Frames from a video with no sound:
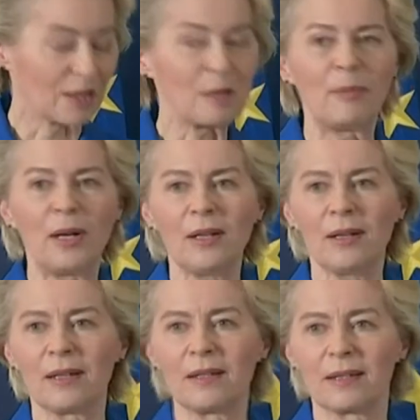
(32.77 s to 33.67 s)
The
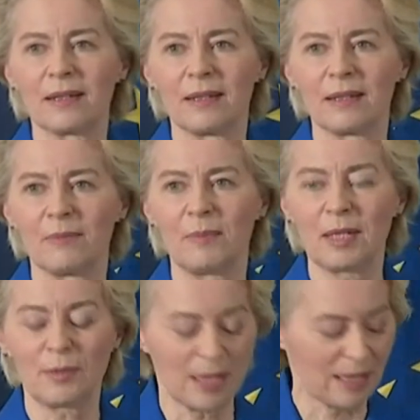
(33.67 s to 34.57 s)
bond
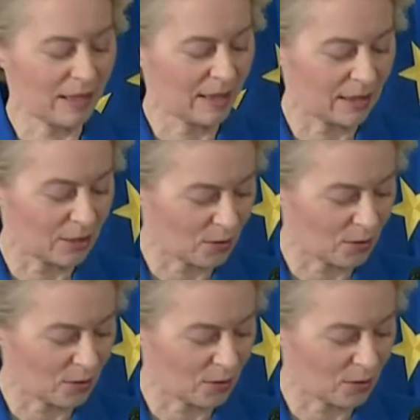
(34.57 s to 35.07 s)
between